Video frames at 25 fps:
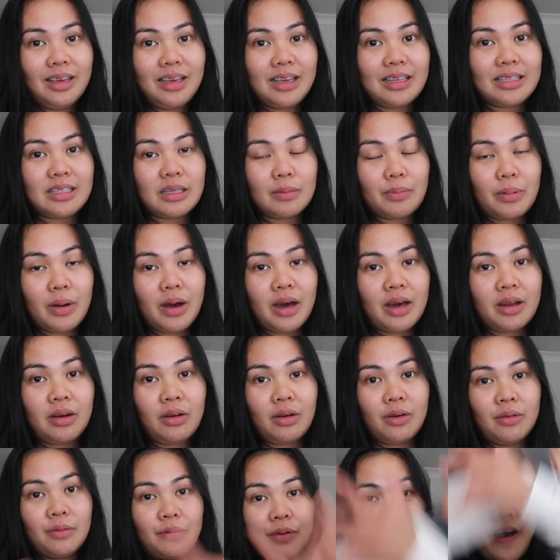it's a part
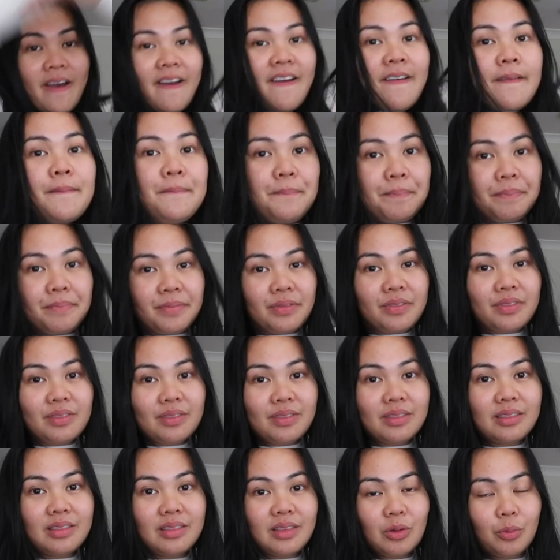of
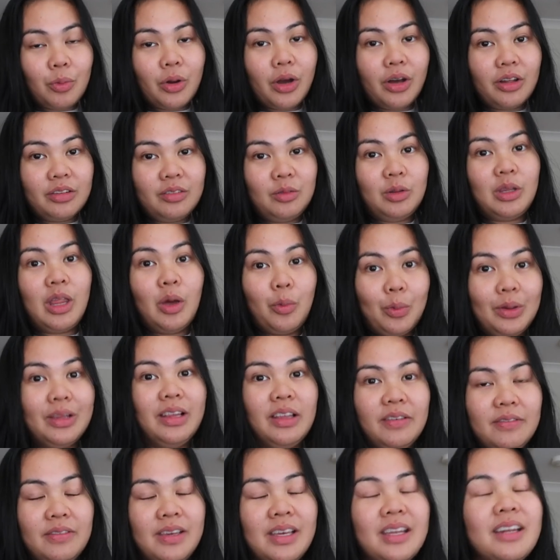the world that we
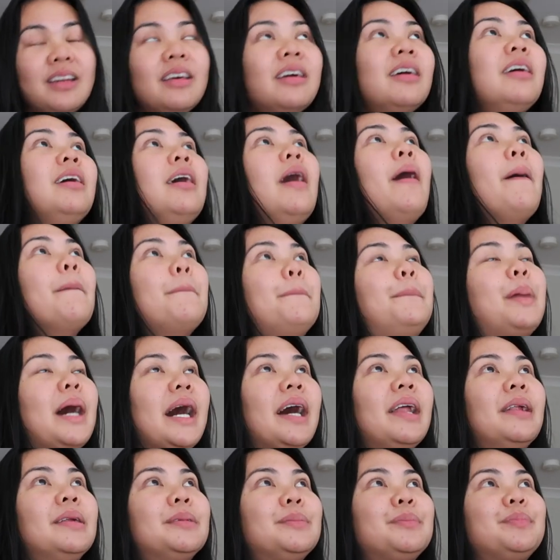live in.
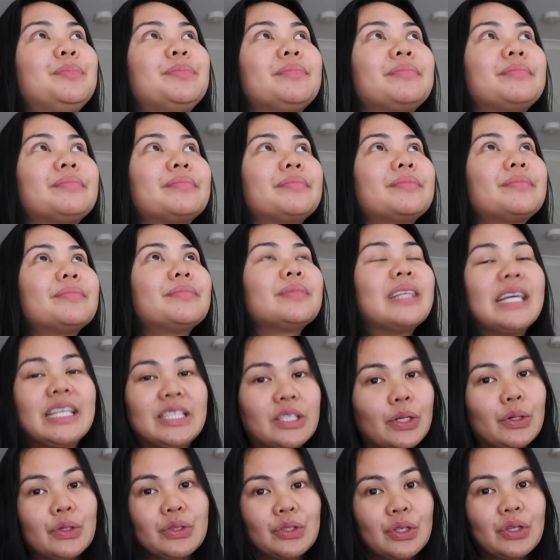But
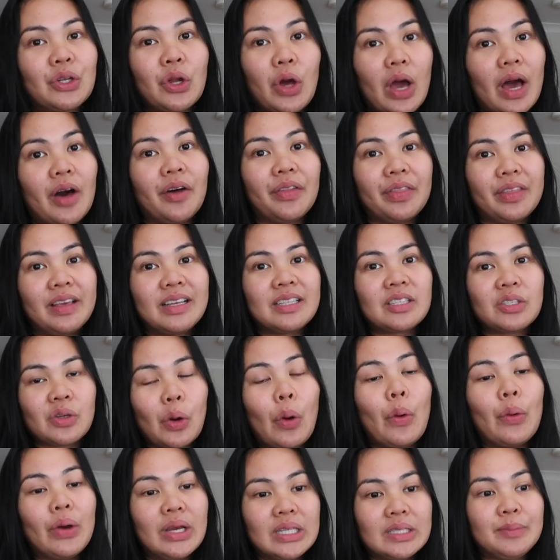it's also not healthy to
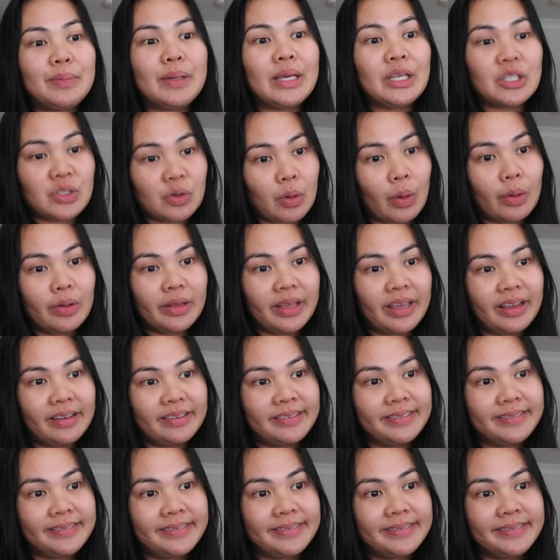always be
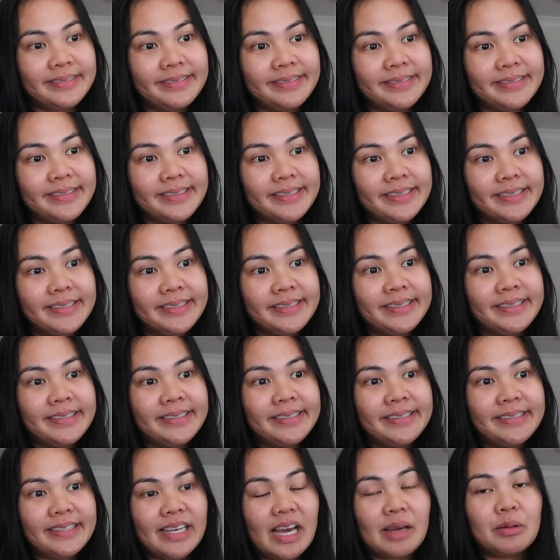scrolling.
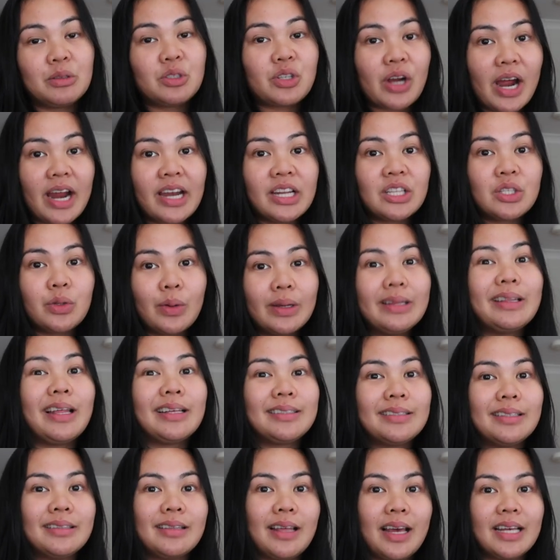I'm trying to do it
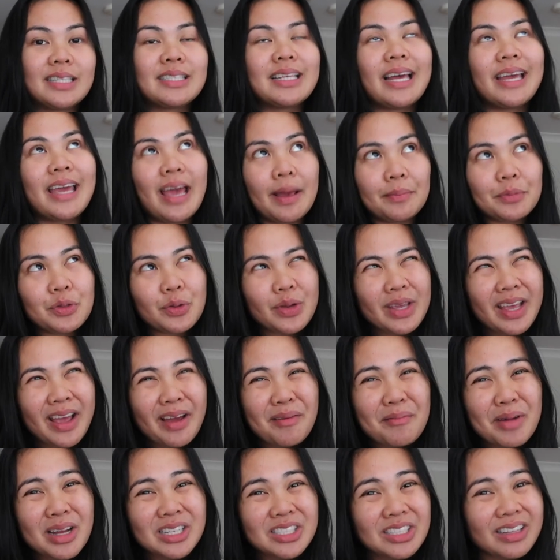less and less. I am doing
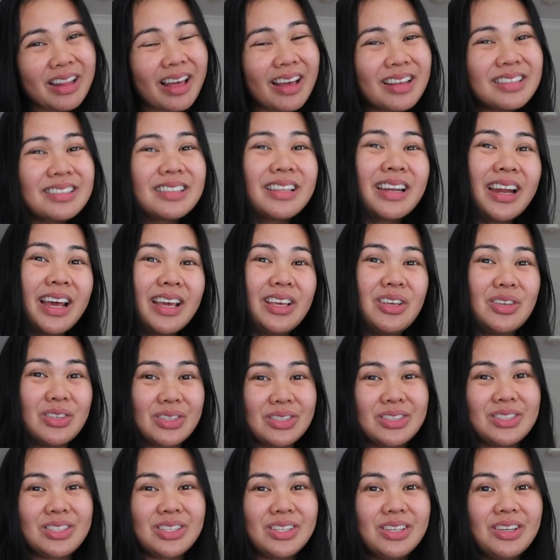it much less than I
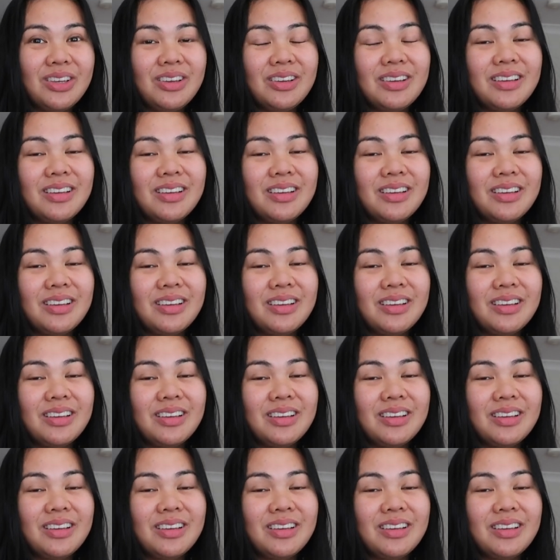used to,